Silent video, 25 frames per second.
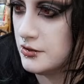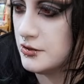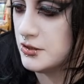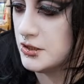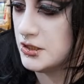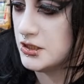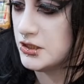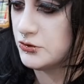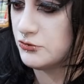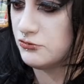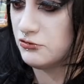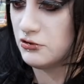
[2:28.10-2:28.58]

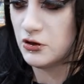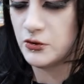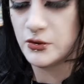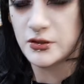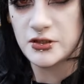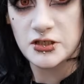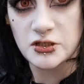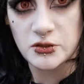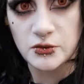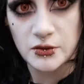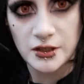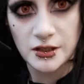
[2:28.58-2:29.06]
She'll grow
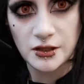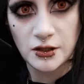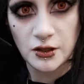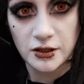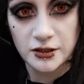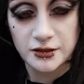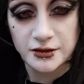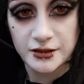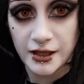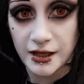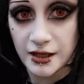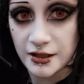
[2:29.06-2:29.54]
into it. Look
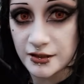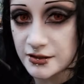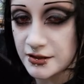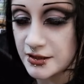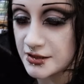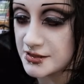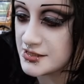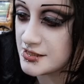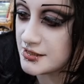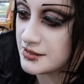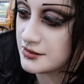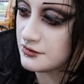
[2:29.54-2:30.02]
at that.
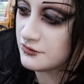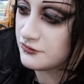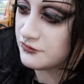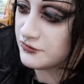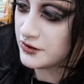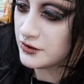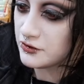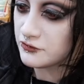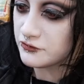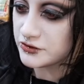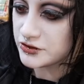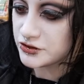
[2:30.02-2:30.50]
It's a little
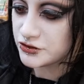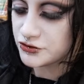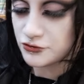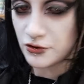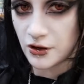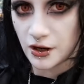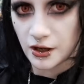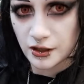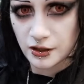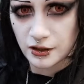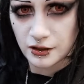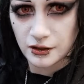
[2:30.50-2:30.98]
velvet
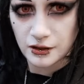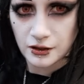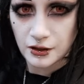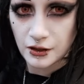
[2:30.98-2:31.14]
shrug.